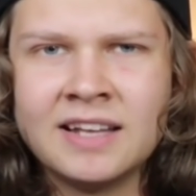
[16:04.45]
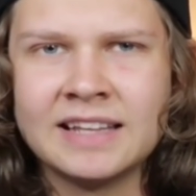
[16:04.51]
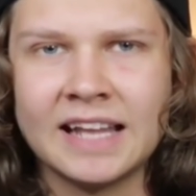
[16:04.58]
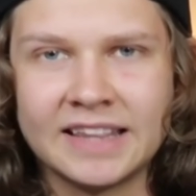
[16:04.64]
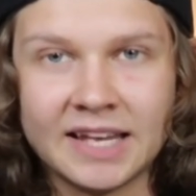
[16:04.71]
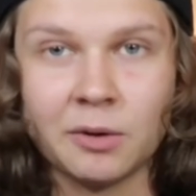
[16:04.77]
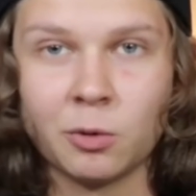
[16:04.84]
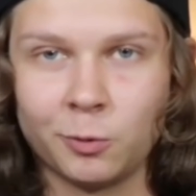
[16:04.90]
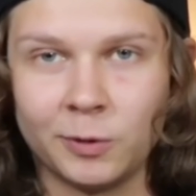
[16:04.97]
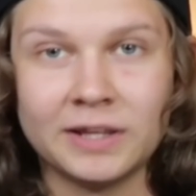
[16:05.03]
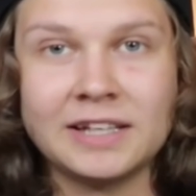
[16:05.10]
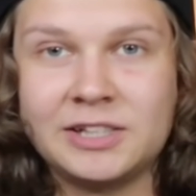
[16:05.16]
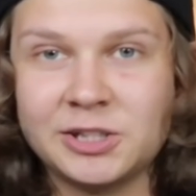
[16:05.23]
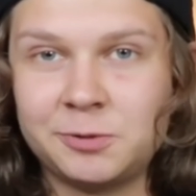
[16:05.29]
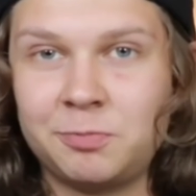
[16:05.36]
that they were
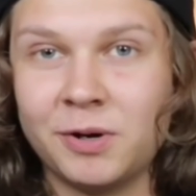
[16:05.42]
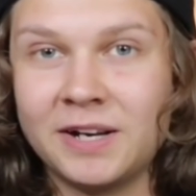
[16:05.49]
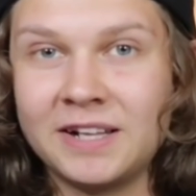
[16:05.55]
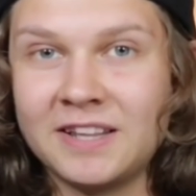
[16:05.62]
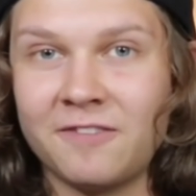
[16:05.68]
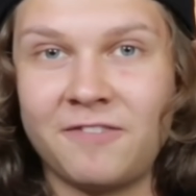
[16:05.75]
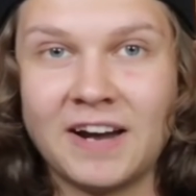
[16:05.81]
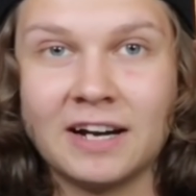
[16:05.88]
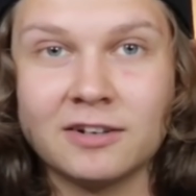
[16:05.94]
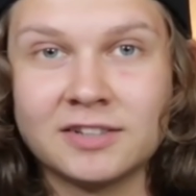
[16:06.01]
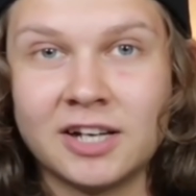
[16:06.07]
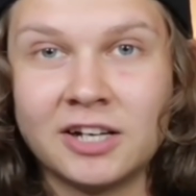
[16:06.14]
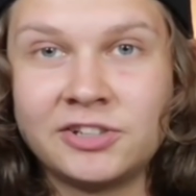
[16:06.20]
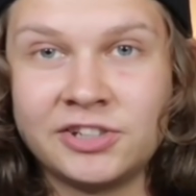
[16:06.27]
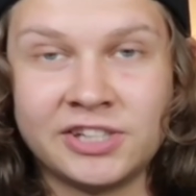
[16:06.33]
really just putting the final
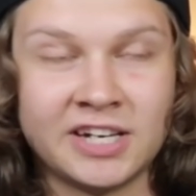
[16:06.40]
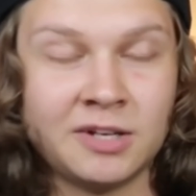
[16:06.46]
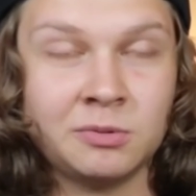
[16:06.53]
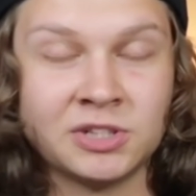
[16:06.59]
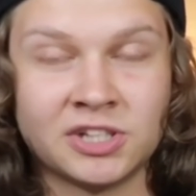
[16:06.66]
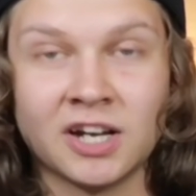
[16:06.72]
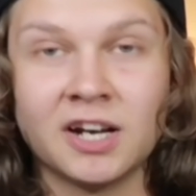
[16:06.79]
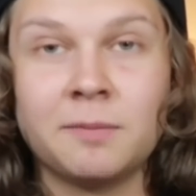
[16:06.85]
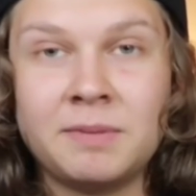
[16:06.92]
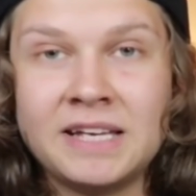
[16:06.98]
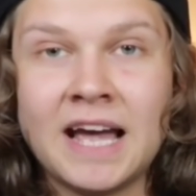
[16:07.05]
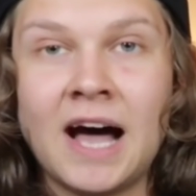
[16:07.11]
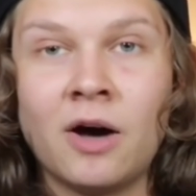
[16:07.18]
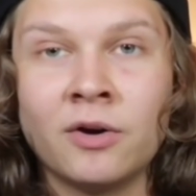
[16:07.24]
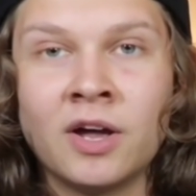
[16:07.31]
touches and it was going to
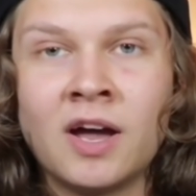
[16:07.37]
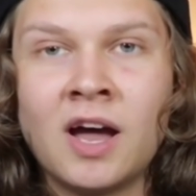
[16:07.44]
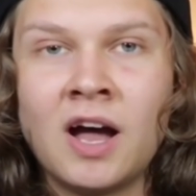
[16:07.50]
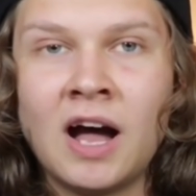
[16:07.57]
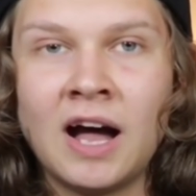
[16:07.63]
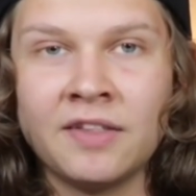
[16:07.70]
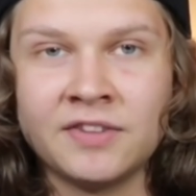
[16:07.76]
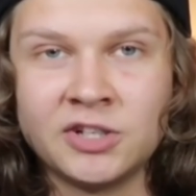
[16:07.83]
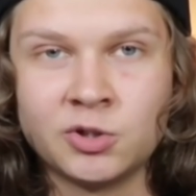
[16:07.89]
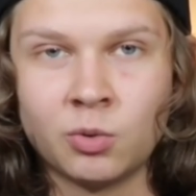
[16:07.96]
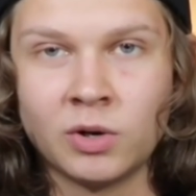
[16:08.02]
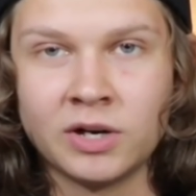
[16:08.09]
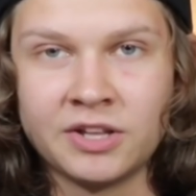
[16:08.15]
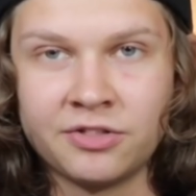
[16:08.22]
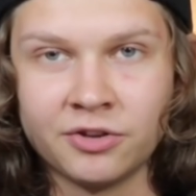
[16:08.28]
be out on the
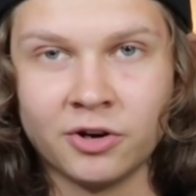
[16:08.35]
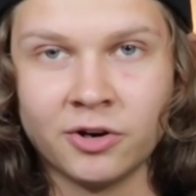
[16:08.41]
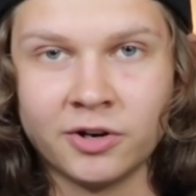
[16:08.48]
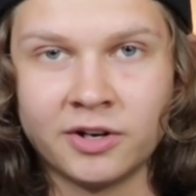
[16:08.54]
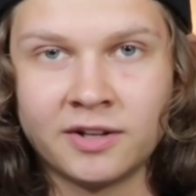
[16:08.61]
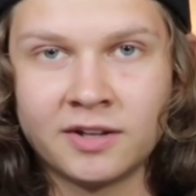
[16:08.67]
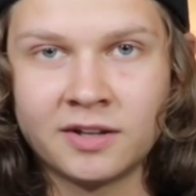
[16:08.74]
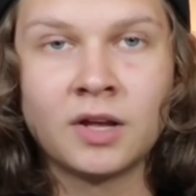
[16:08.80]
23rd.